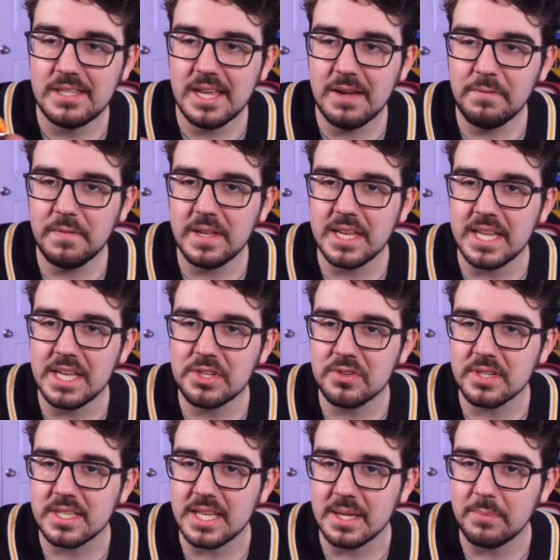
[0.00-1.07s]
Definitely an
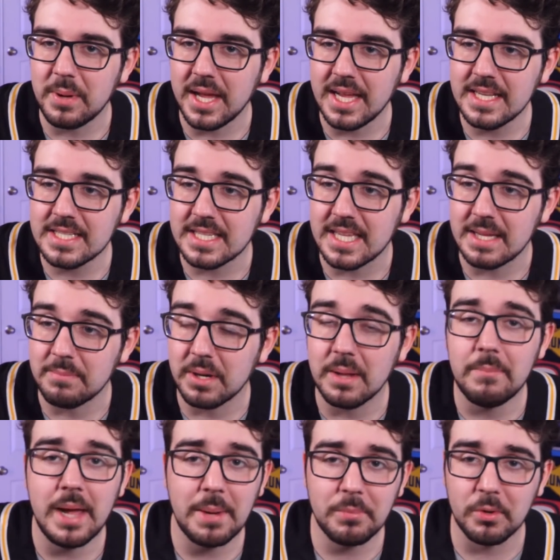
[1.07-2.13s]
interesting paint scheme, but a
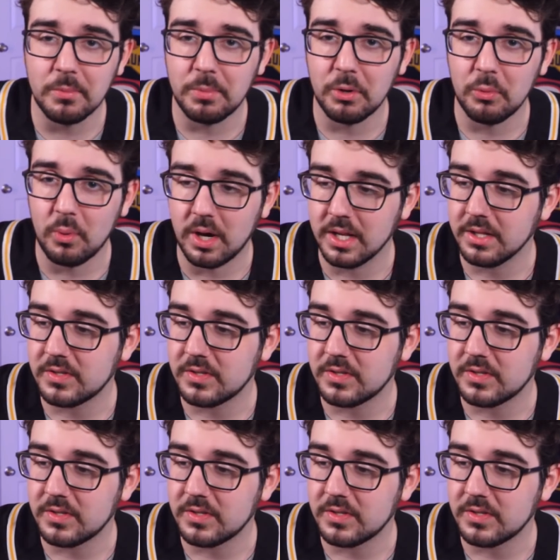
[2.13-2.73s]
memorable one.